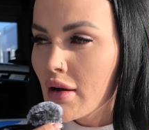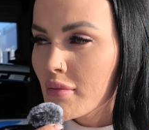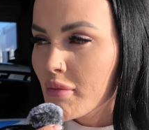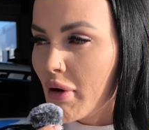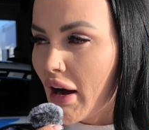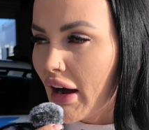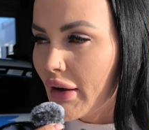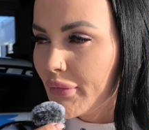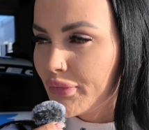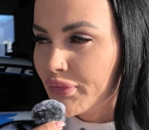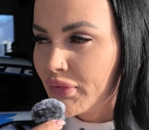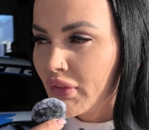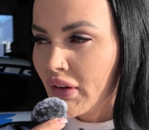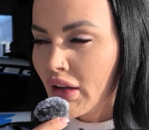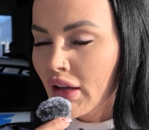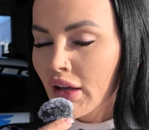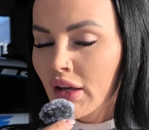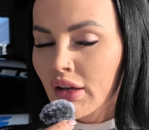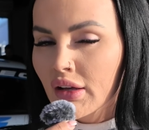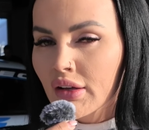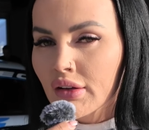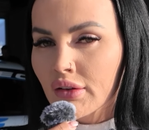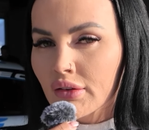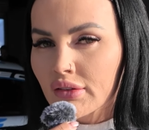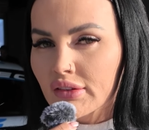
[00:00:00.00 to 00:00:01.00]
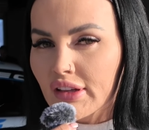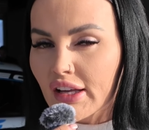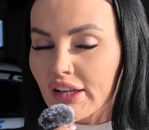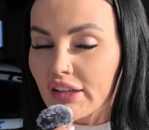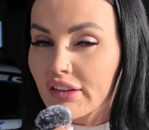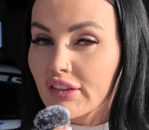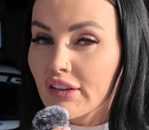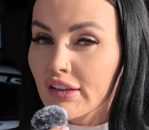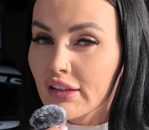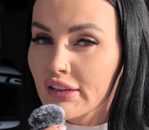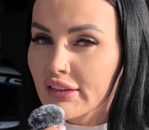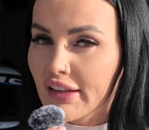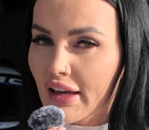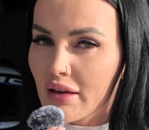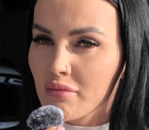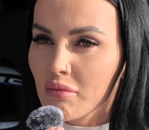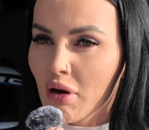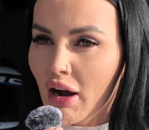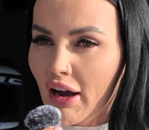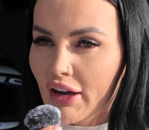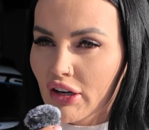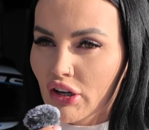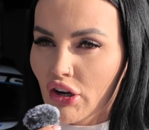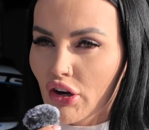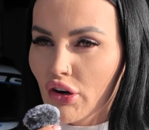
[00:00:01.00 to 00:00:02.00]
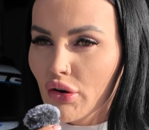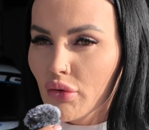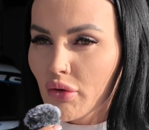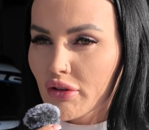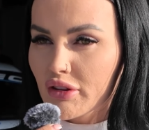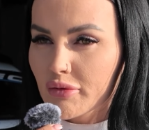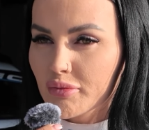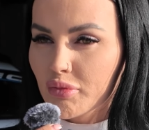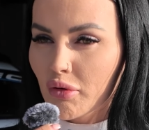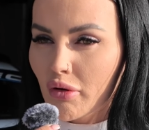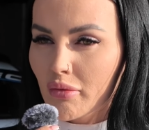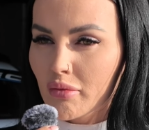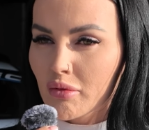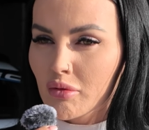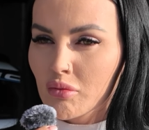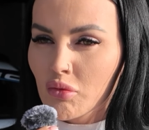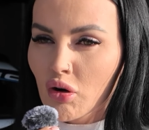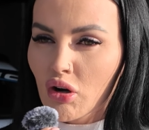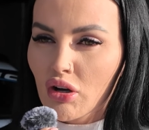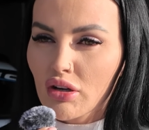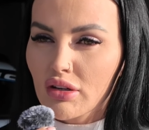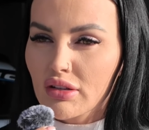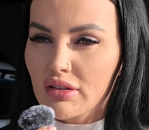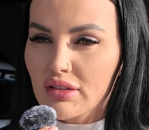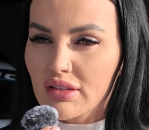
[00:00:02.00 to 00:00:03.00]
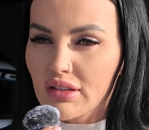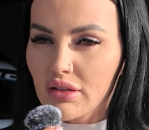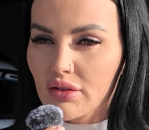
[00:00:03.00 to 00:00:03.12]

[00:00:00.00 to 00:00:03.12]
But they think they might know what the problem was.